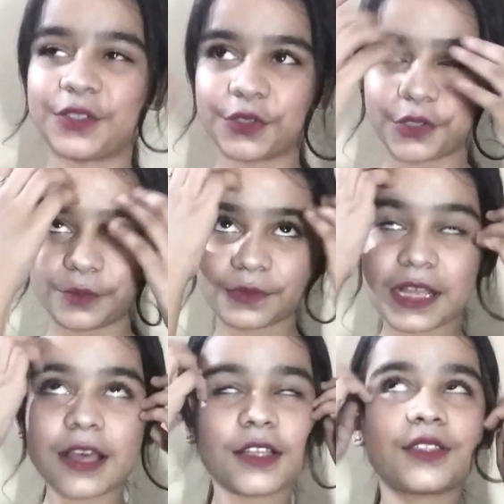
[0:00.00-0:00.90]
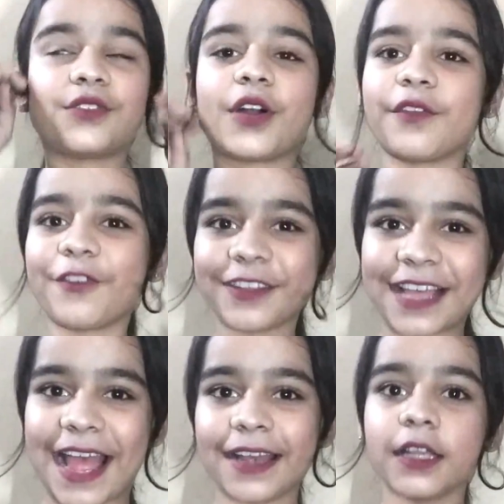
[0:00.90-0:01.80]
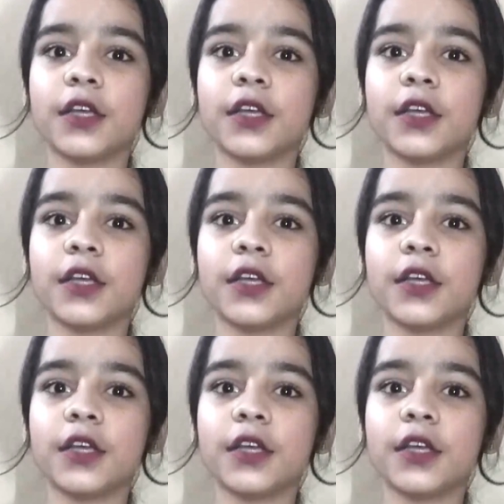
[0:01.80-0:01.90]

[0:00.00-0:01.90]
so sorry for that.